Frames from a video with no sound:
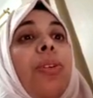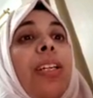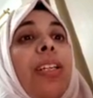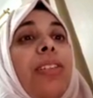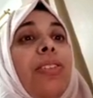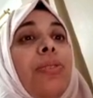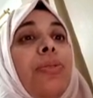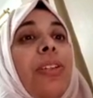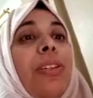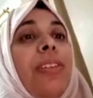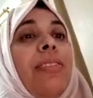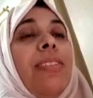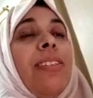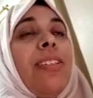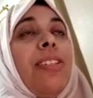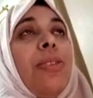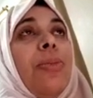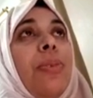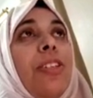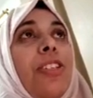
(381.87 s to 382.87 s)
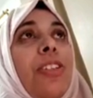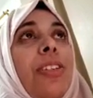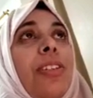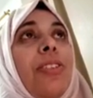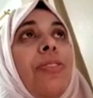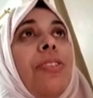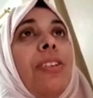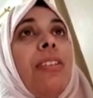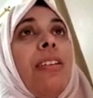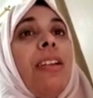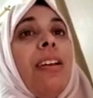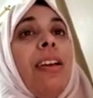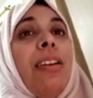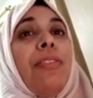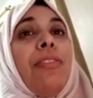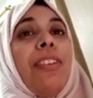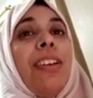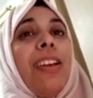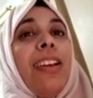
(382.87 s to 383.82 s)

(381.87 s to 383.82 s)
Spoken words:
in real situation, in real life.